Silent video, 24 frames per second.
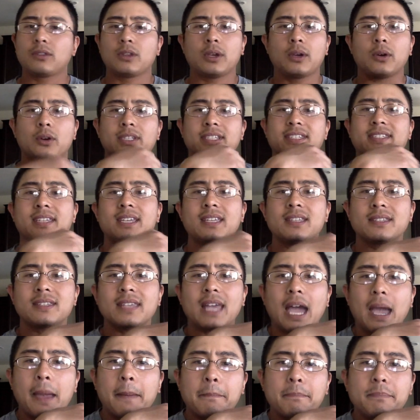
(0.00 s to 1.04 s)
since
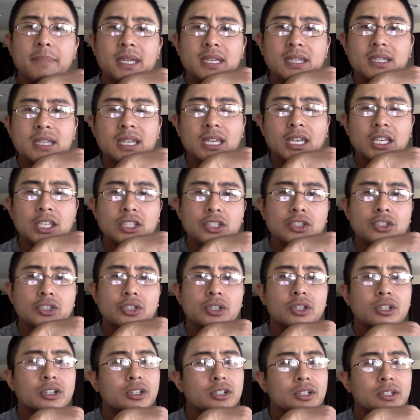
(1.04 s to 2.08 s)
I've been
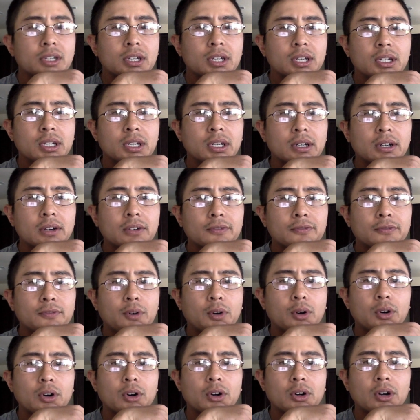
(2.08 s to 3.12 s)
injured
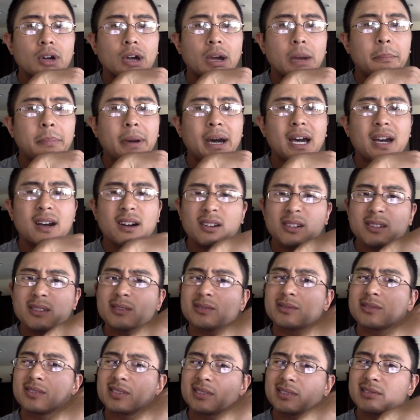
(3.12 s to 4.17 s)
for about
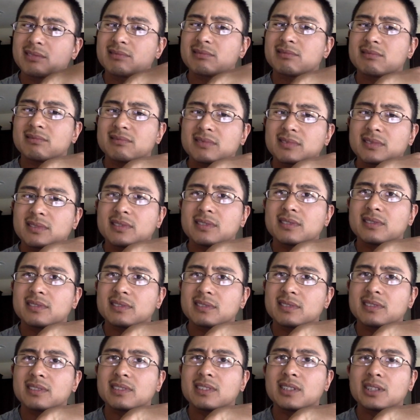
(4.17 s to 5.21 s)
a
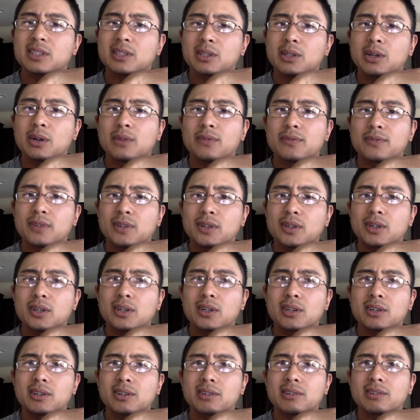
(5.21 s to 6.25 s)
little
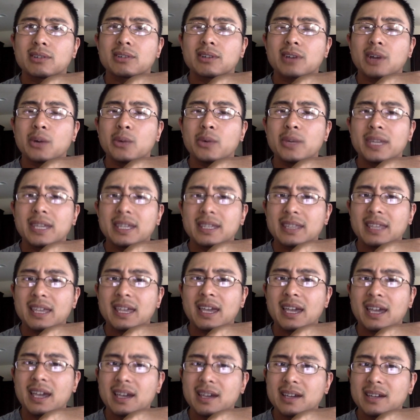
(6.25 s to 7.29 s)
over a week and a
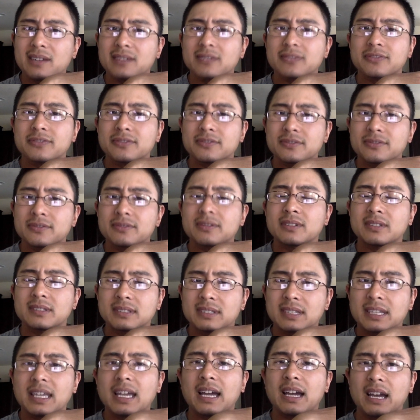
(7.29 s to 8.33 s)
half.
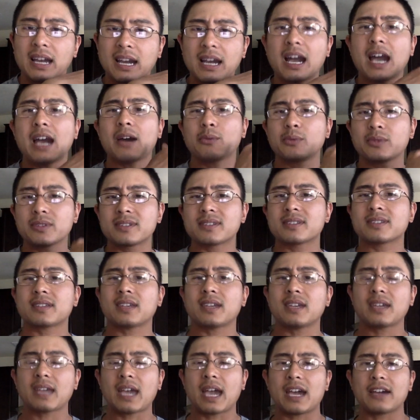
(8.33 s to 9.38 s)
I would
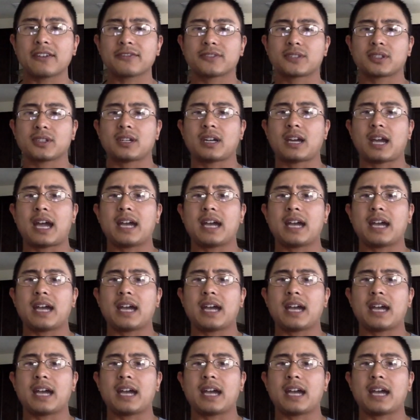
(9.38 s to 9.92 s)
say after